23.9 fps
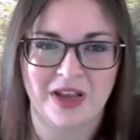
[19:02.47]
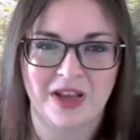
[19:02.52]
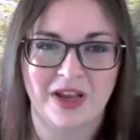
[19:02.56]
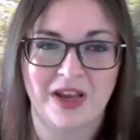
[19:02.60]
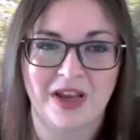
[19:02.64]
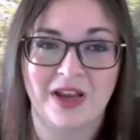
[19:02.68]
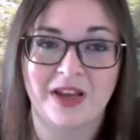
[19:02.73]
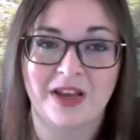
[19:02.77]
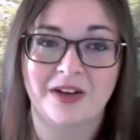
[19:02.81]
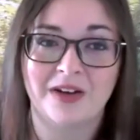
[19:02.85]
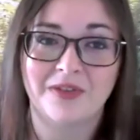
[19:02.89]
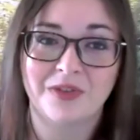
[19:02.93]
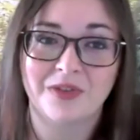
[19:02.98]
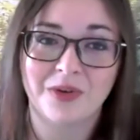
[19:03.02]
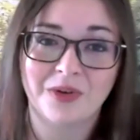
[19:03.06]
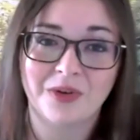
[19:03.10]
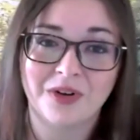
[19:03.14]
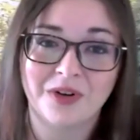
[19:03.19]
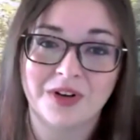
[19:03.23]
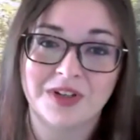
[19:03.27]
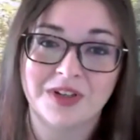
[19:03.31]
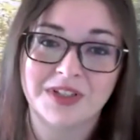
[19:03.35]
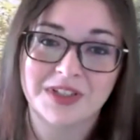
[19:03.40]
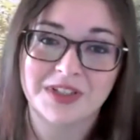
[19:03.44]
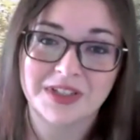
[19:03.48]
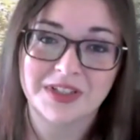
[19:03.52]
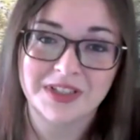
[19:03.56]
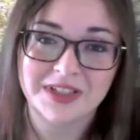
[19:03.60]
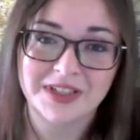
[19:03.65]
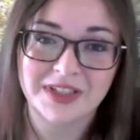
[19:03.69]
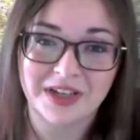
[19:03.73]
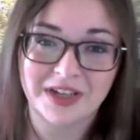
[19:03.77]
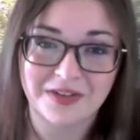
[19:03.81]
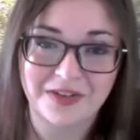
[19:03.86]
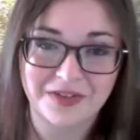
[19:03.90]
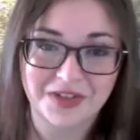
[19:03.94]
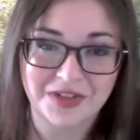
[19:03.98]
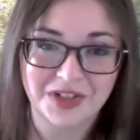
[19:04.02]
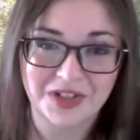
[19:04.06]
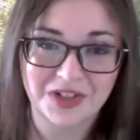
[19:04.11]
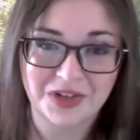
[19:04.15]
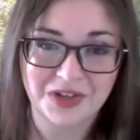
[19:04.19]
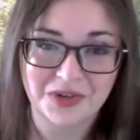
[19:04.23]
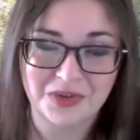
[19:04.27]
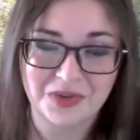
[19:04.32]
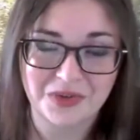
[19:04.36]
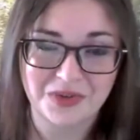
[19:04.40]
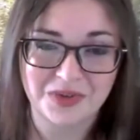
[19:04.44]
And of course, safe to
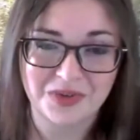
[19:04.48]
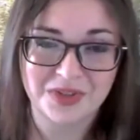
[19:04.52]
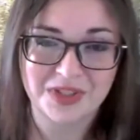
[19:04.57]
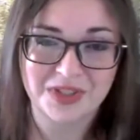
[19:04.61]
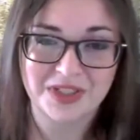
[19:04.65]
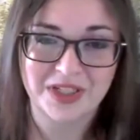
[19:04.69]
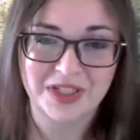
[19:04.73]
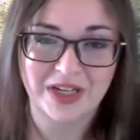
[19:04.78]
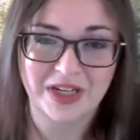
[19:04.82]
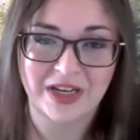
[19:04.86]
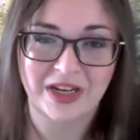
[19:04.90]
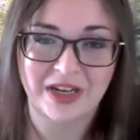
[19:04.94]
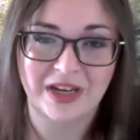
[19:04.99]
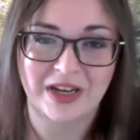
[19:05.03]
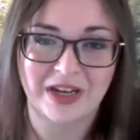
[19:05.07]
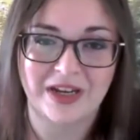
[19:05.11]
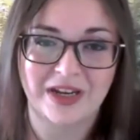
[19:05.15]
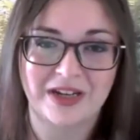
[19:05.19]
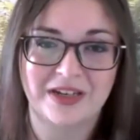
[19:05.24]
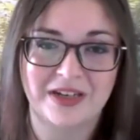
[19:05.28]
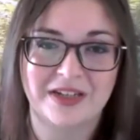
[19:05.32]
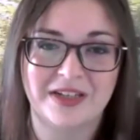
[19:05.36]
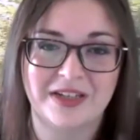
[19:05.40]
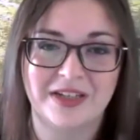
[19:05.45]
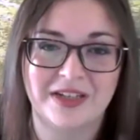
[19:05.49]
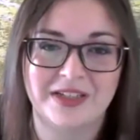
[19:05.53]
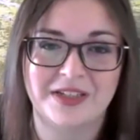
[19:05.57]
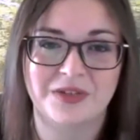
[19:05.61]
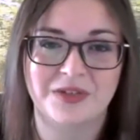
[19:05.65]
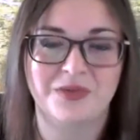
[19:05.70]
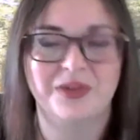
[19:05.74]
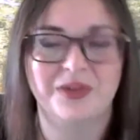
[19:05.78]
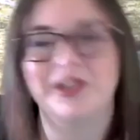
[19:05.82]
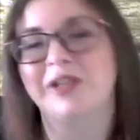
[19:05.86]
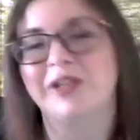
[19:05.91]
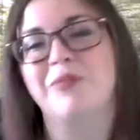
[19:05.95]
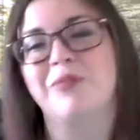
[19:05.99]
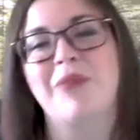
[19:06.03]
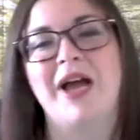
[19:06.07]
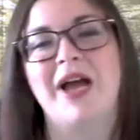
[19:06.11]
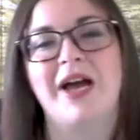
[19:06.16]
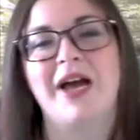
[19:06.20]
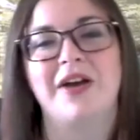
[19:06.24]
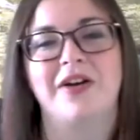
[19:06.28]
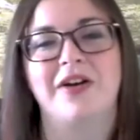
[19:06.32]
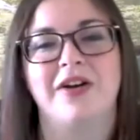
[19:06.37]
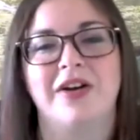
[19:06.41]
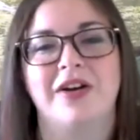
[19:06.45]
use, and doesn't really
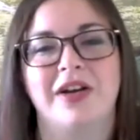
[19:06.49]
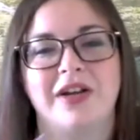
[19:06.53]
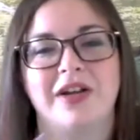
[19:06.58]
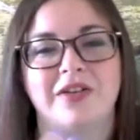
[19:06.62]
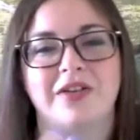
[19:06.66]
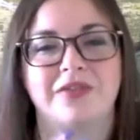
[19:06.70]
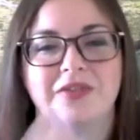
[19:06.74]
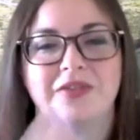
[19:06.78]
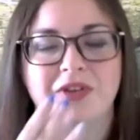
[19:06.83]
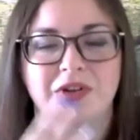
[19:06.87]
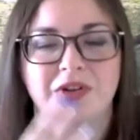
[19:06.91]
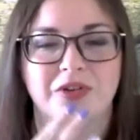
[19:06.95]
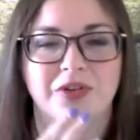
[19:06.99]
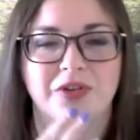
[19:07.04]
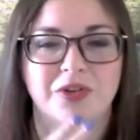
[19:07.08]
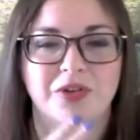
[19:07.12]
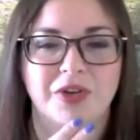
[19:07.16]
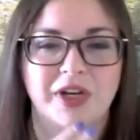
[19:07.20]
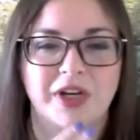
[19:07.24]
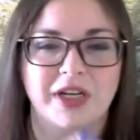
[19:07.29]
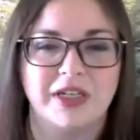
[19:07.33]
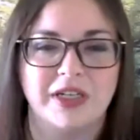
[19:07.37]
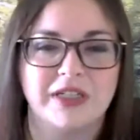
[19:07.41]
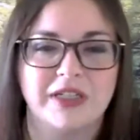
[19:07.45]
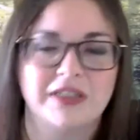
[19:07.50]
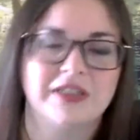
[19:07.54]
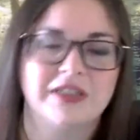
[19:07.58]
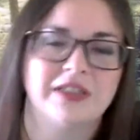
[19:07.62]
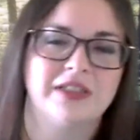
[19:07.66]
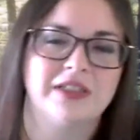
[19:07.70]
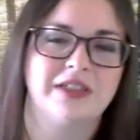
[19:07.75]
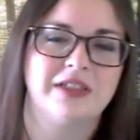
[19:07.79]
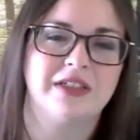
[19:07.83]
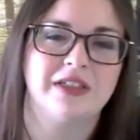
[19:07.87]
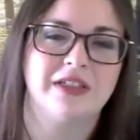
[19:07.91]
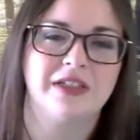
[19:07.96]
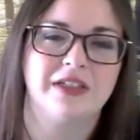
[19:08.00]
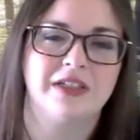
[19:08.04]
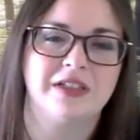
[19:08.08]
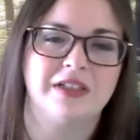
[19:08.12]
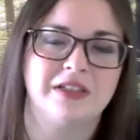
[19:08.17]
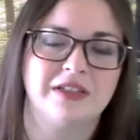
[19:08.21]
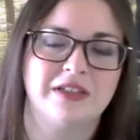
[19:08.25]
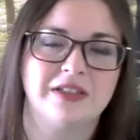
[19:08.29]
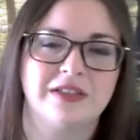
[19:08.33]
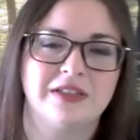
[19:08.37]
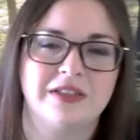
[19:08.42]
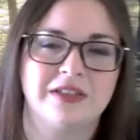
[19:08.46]
matter if, you know, you get a
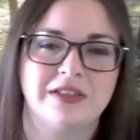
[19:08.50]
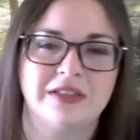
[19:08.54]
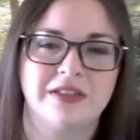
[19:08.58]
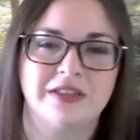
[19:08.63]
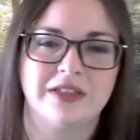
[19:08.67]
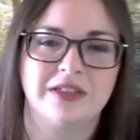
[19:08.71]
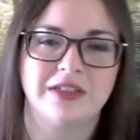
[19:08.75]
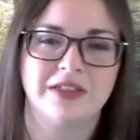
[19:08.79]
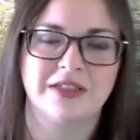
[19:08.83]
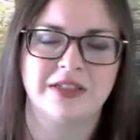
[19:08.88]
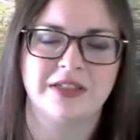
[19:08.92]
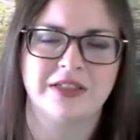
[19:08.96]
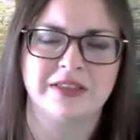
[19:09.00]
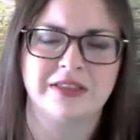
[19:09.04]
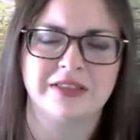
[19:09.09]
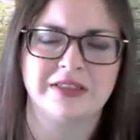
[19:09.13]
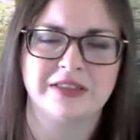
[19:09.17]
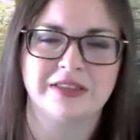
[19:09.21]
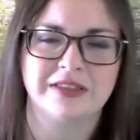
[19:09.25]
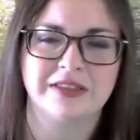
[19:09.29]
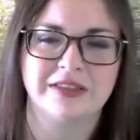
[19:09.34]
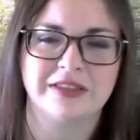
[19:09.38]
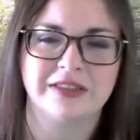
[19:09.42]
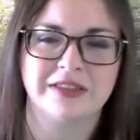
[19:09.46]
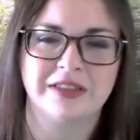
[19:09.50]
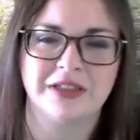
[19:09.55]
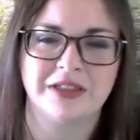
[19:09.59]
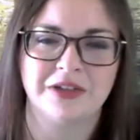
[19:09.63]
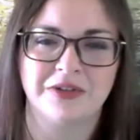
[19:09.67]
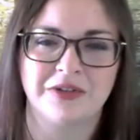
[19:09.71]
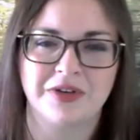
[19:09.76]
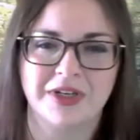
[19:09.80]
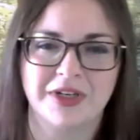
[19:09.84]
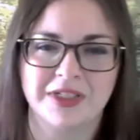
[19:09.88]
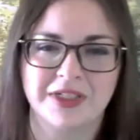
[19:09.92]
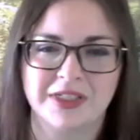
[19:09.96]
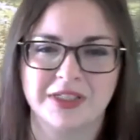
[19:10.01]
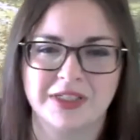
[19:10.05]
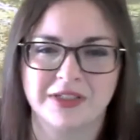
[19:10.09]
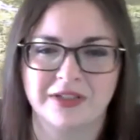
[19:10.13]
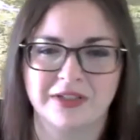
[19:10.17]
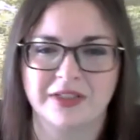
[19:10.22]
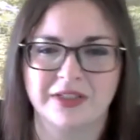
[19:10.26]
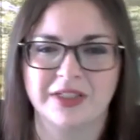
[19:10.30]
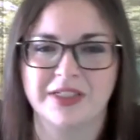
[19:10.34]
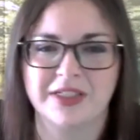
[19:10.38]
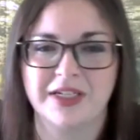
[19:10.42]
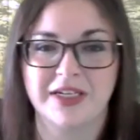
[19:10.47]
little, doesn't, you know,
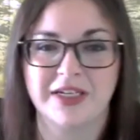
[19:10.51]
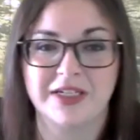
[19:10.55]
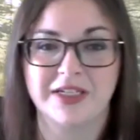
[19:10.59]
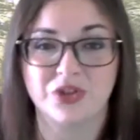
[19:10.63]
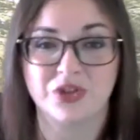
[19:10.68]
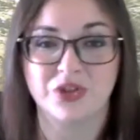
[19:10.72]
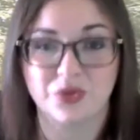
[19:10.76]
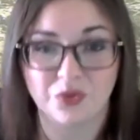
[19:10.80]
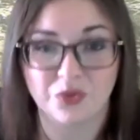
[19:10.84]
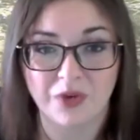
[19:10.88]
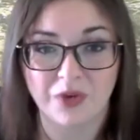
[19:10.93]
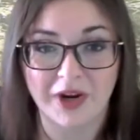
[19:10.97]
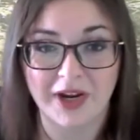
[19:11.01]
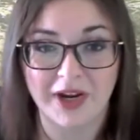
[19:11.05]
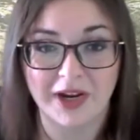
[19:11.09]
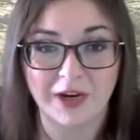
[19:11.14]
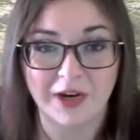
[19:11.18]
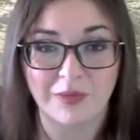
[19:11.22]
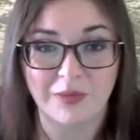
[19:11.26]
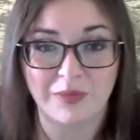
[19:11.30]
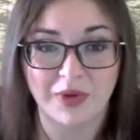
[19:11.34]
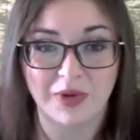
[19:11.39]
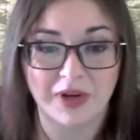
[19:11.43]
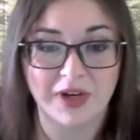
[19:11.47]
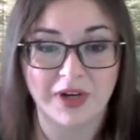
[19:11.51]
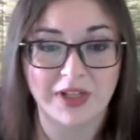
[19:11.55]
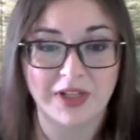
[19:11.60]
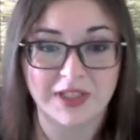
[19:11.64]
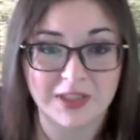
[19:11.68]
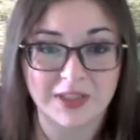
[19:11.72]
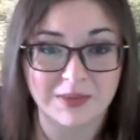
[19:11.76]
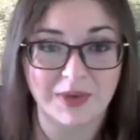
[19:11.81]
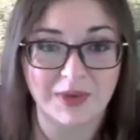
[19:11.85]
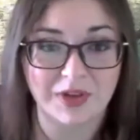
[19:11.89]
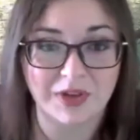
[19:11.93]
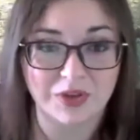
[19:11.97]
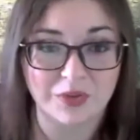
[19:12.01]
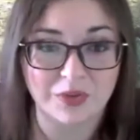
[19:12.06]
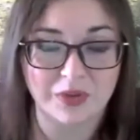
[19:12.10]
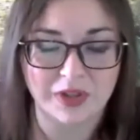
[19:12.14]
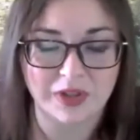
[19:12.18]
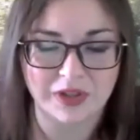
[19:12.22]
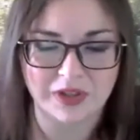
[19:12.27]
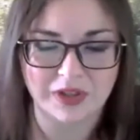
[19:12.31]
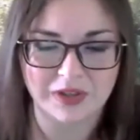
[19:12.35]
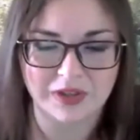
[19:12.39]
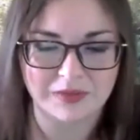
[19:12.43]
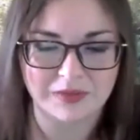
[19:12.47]
necessarily taste great, but it smells really good.